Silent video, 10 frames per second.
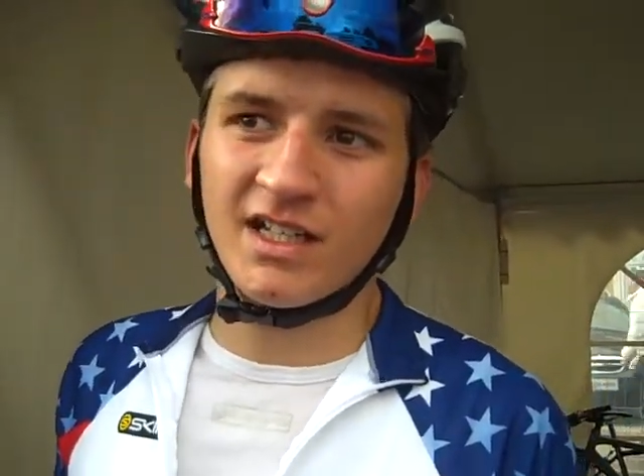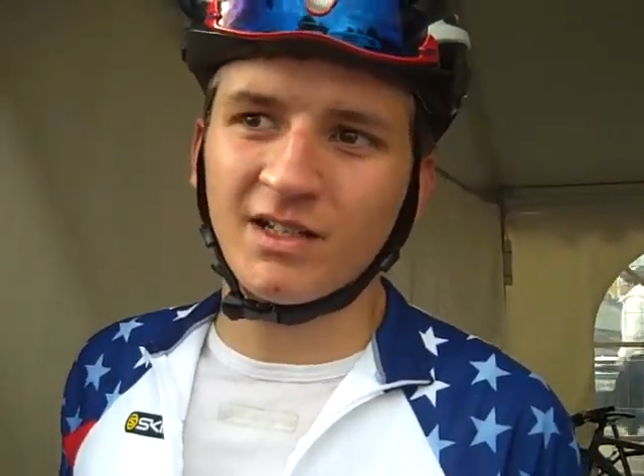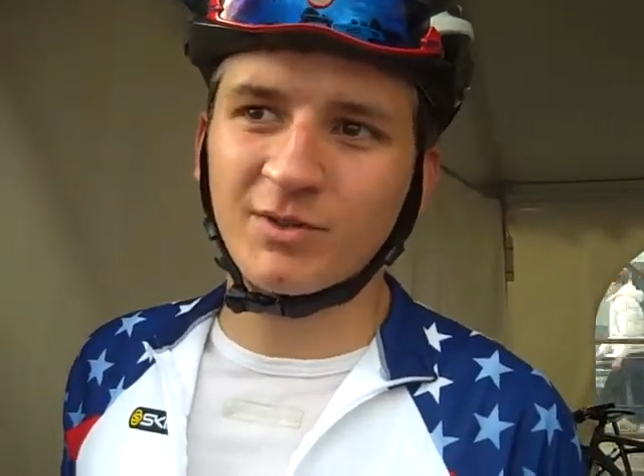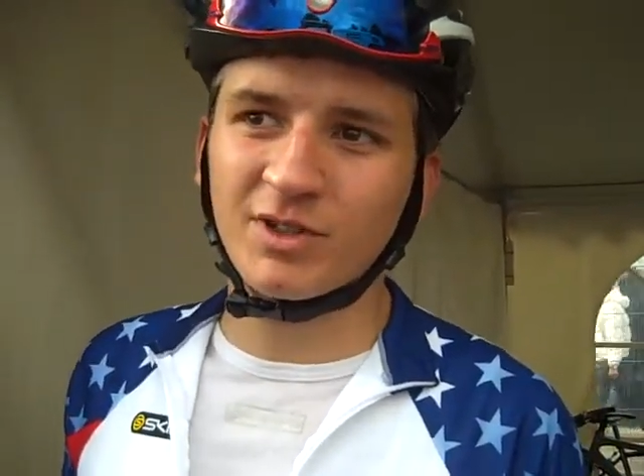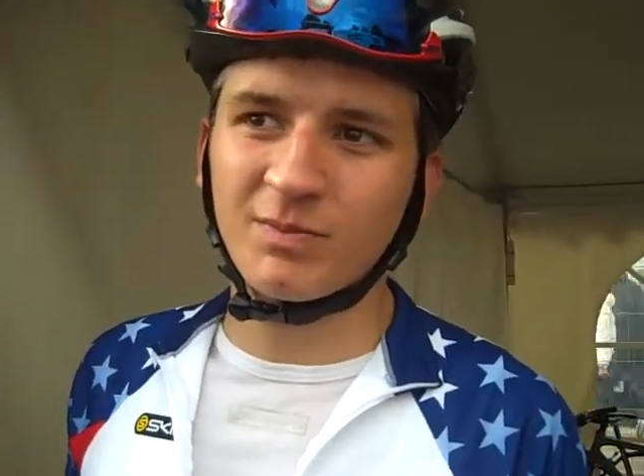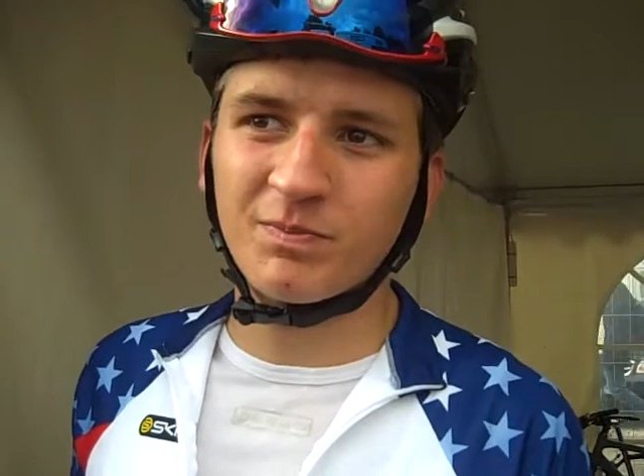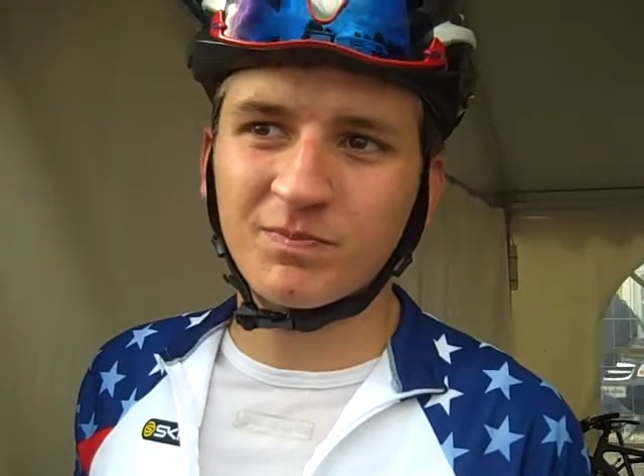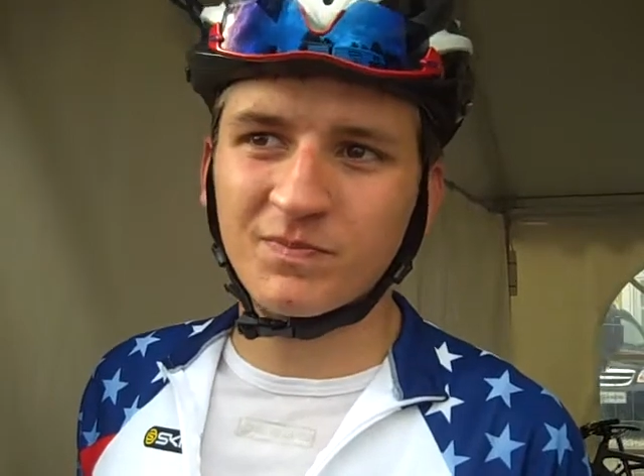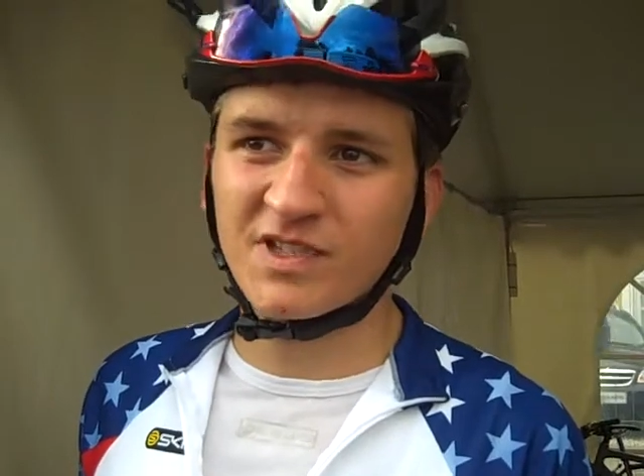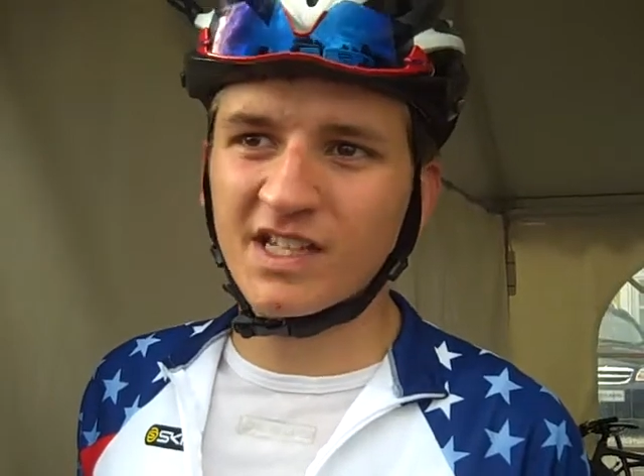And with
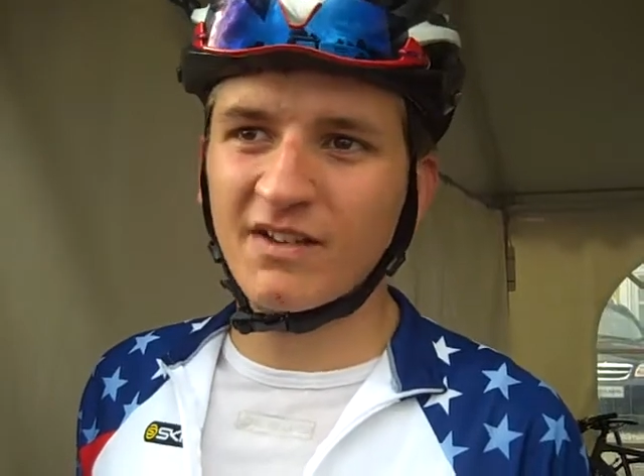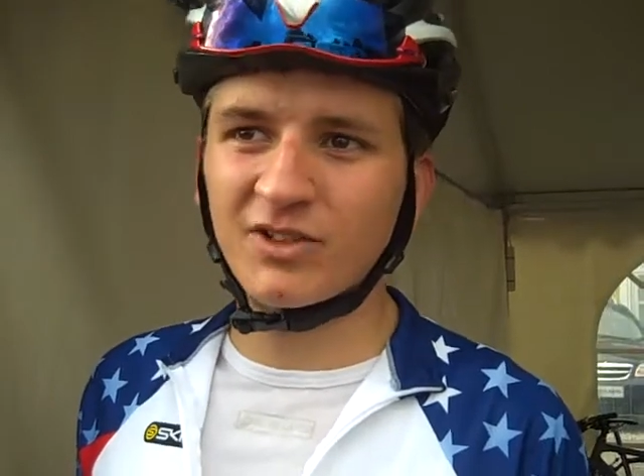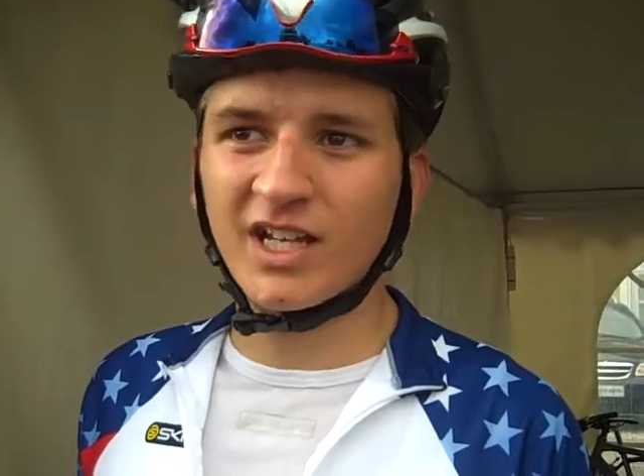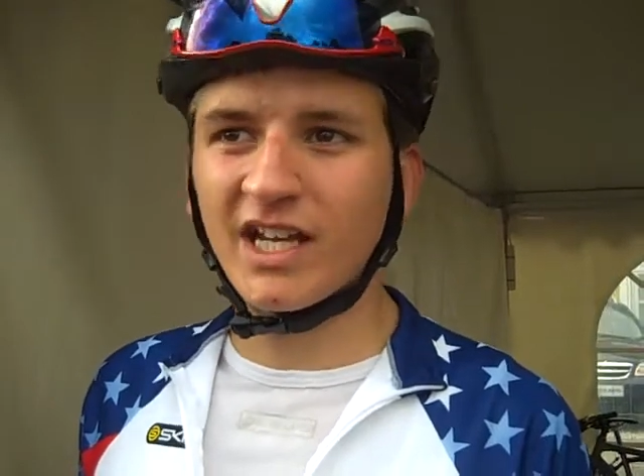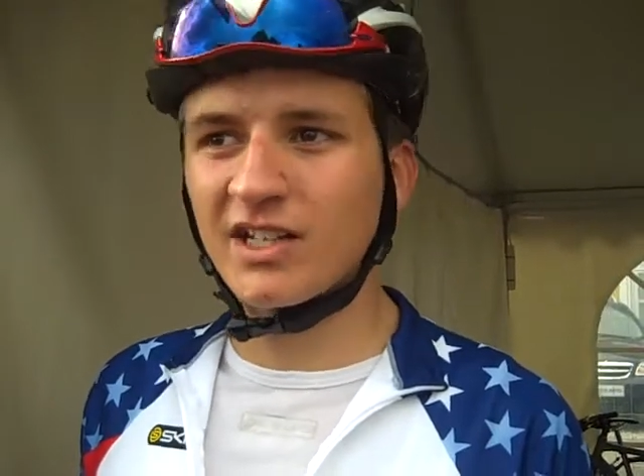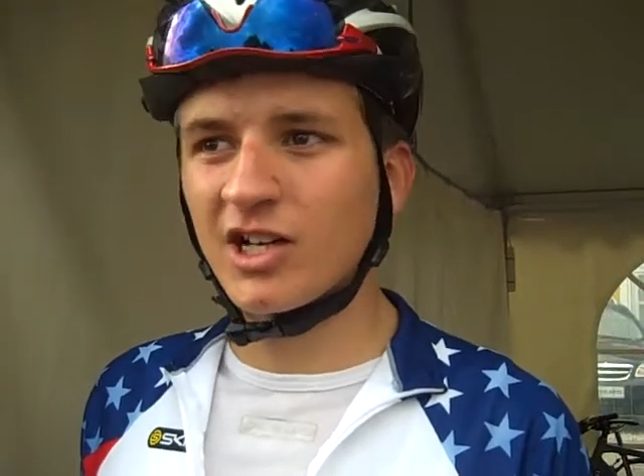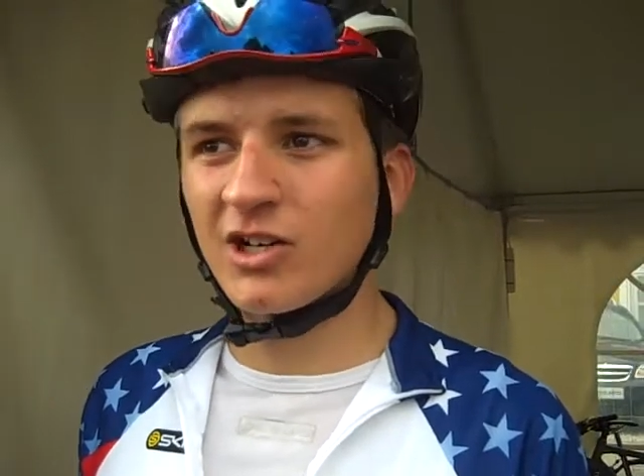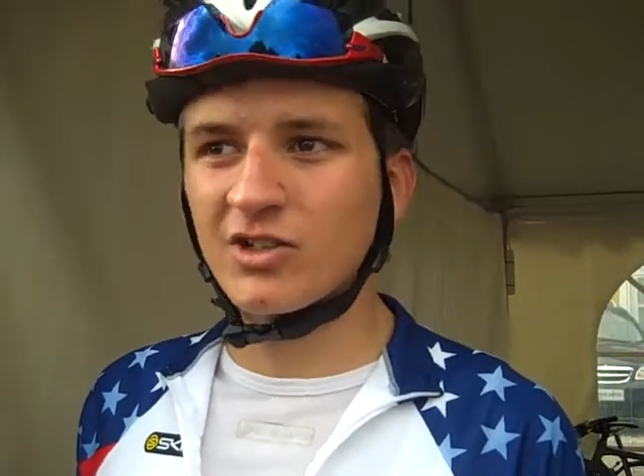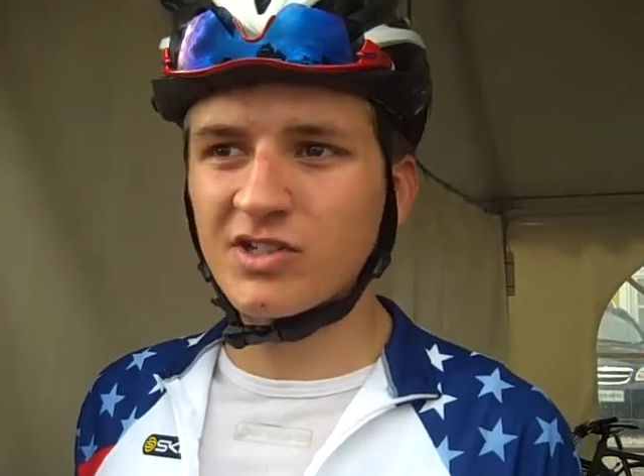7K to go or